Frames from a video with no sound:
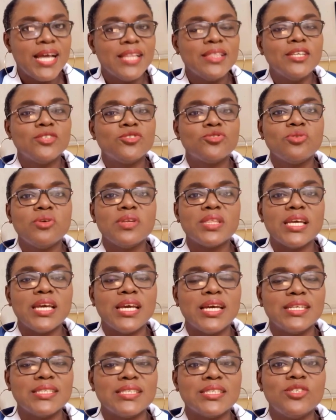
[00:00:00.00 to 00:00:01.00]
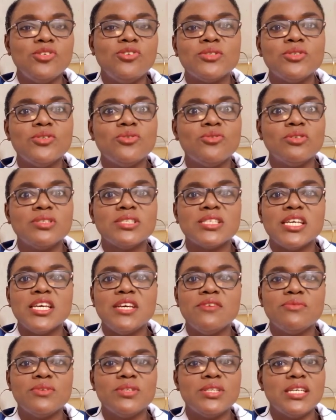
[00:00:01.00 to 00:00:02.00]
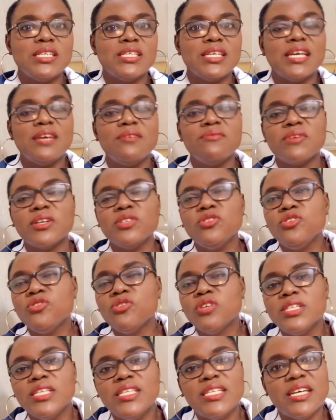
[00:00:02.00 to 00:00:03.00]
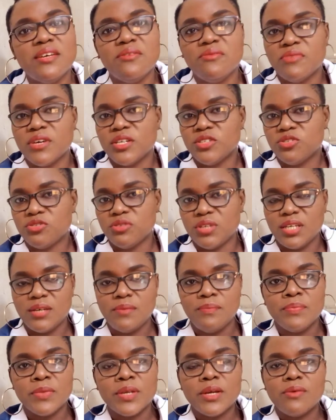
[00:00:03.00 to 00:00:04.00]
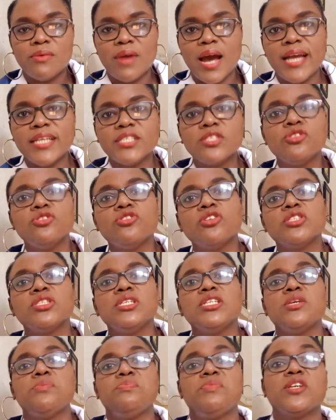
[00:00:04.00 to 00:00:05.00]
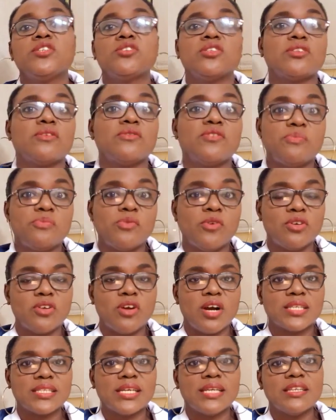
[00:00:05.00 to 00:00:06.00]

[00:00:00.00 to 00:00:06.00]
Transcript: The truth is, is you don't even need the inventory, you don't need the inventory, right? You just need the pictures of the product.